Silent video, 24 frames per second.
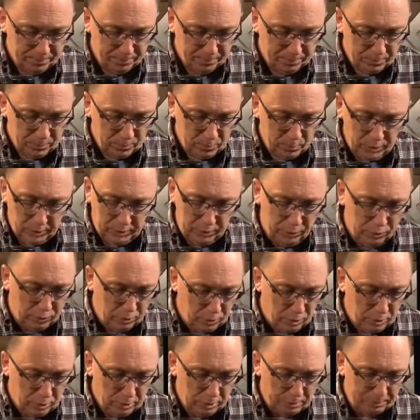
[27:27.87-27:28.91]
Really
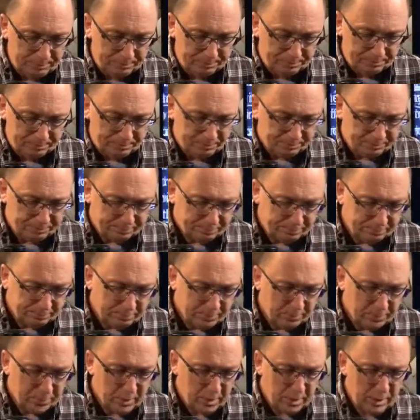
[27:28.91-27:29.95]
strong.
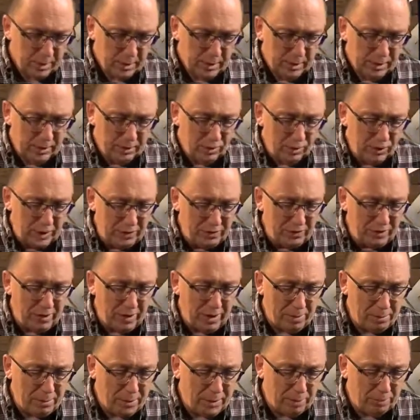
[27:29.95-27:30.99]
He says, even if I'm
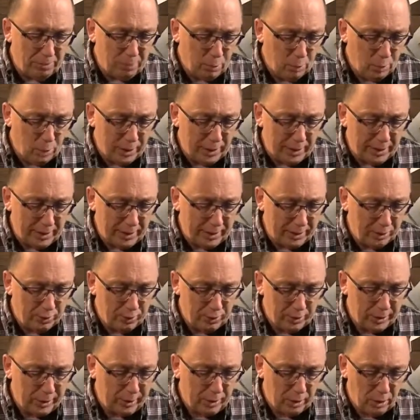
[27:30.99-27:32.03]
being poured out like a
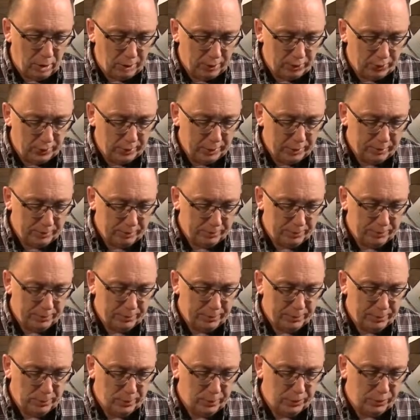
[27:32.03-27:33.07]
drink offering
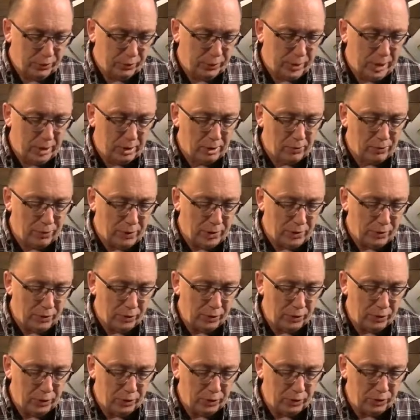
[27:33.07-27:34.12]
on the sacrifice and
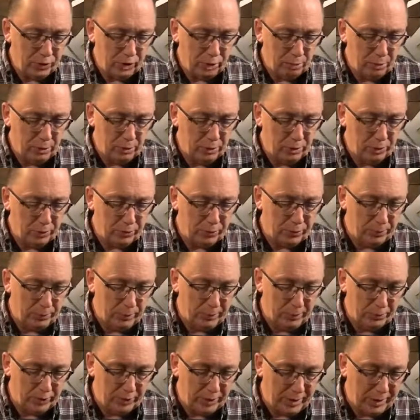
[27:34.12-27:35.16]
service coming from your
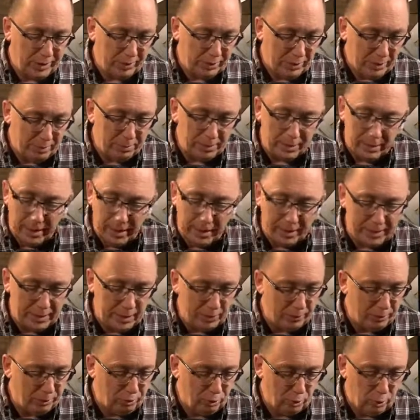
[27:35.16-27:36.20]
faith, I'm glad and I
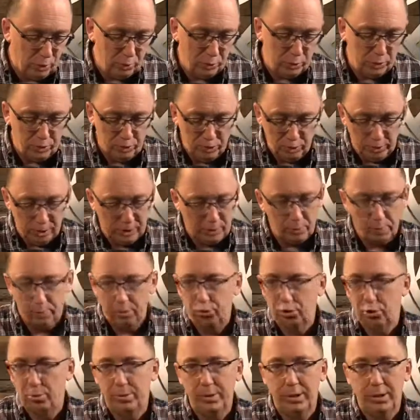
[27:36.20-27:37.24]
rejoice with you, and I want you to
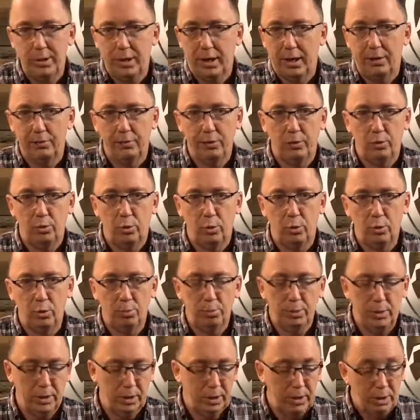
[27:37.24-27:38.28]
be glad and rejoice with
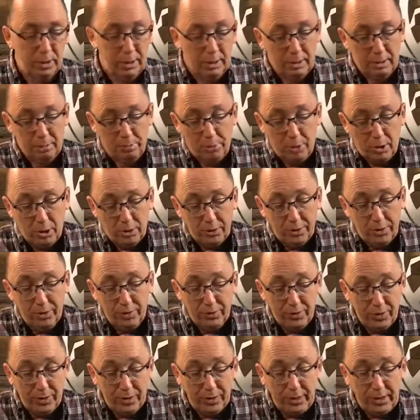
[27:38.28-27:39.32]
me. Paul didn't
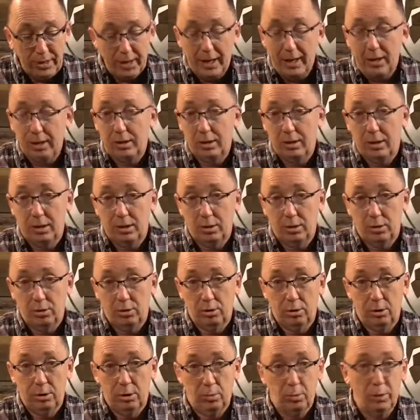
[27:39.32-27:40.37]
think he had a lot longer,
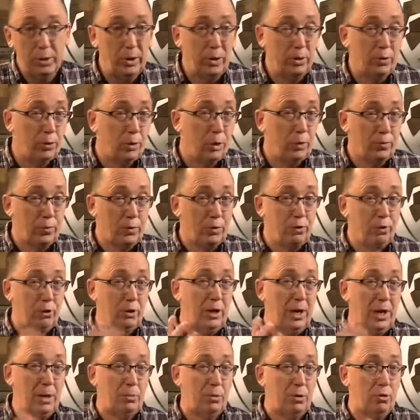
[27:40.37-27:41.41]
and we don't know for sure how
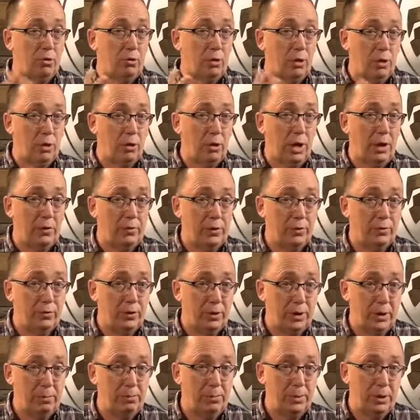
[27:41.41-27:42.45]
much longer after
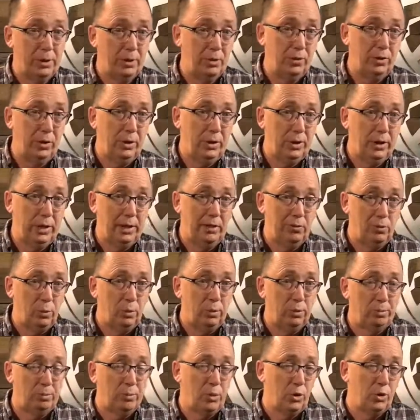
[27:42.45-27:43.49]
Philippians he lived.
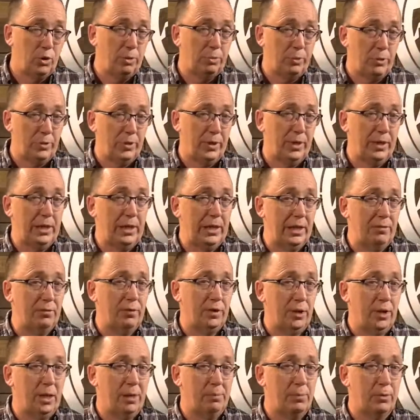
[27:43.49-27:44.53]
Most people think he lived a
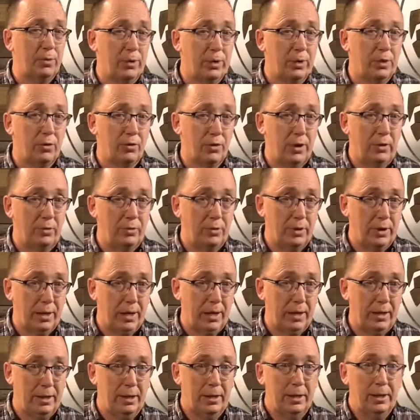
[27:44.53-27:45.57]
couple years after that.
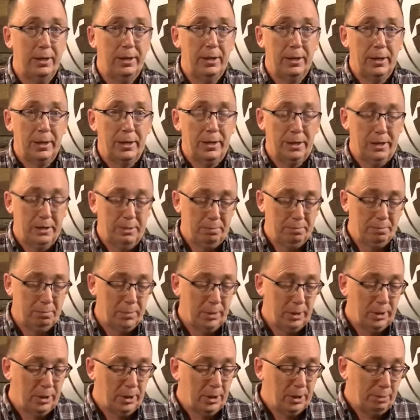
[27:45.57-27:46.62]
But
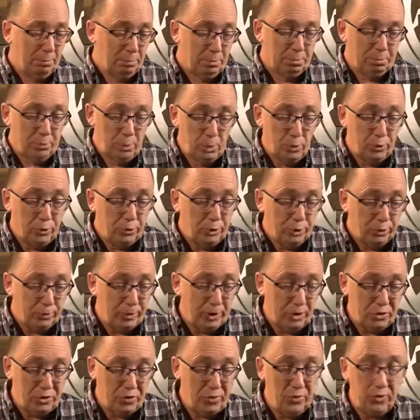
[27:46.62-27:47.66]
most of the rest
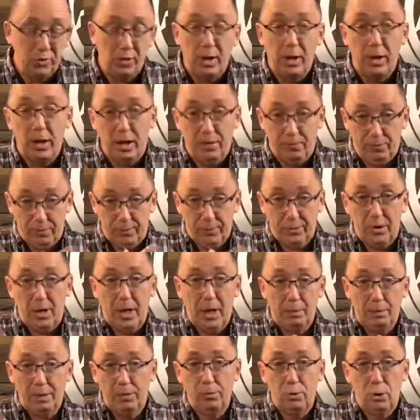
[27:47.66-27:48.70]
of his life, from the time
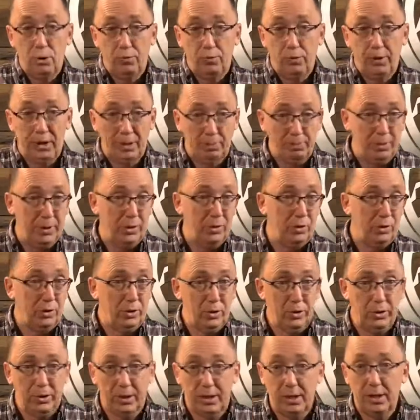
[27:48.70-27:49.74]
he wrote Philippians until
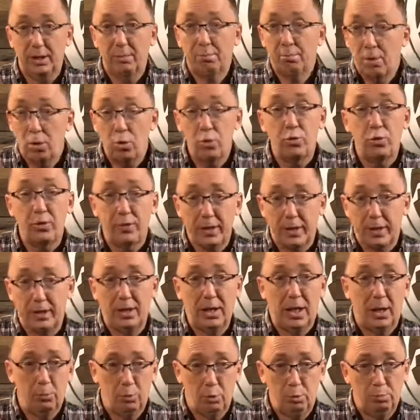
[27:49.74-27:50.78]
the end, most of that time
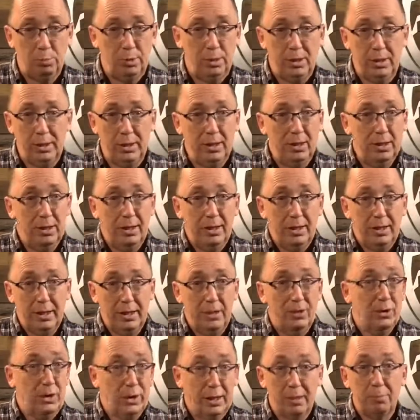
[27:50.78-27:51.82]
would be either
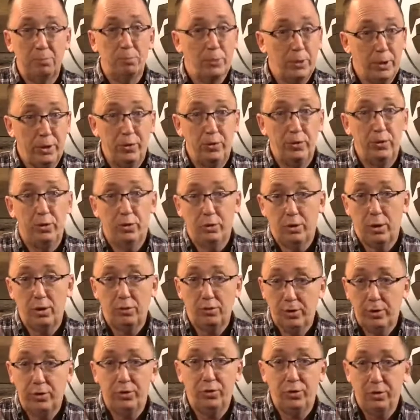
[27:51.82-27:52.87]
in prison or at
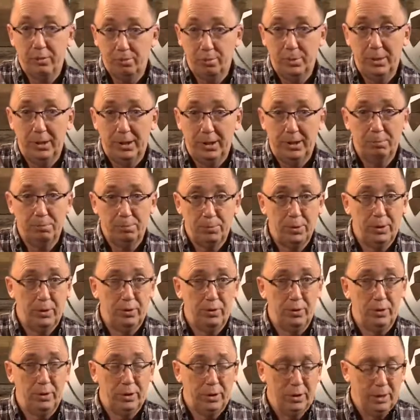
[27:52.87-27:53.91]
risk of being in
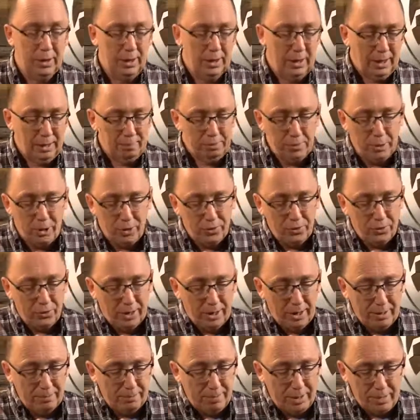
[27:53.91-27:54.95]
prison. And Paul says,
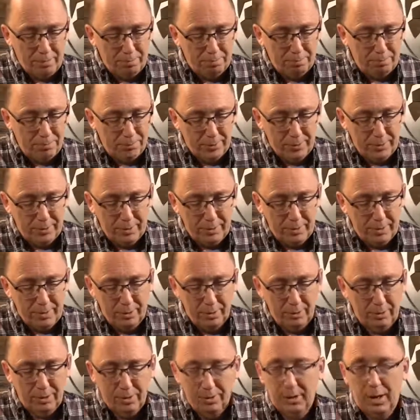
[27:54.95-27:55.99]

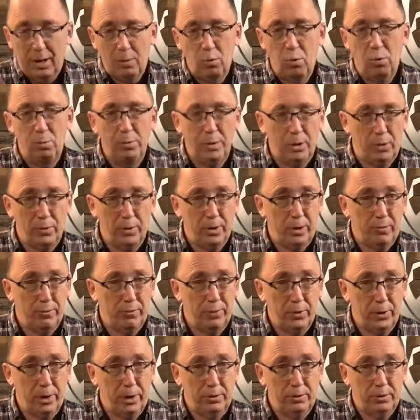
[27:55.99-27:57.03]
I won't be around
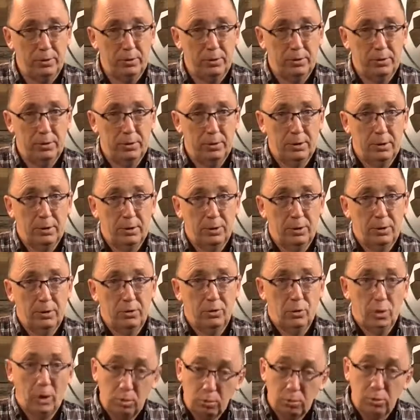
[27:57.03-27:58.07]
forever. So
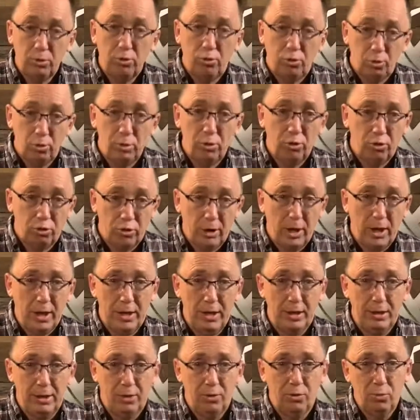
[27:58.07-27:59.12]
I want you to shine in
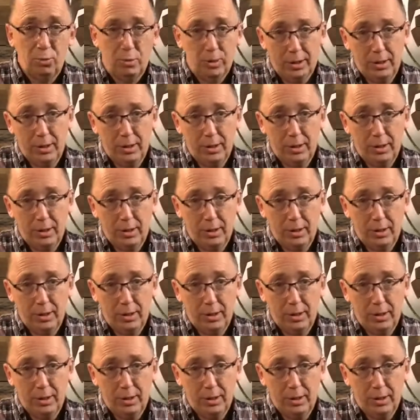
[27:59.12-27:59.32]
this way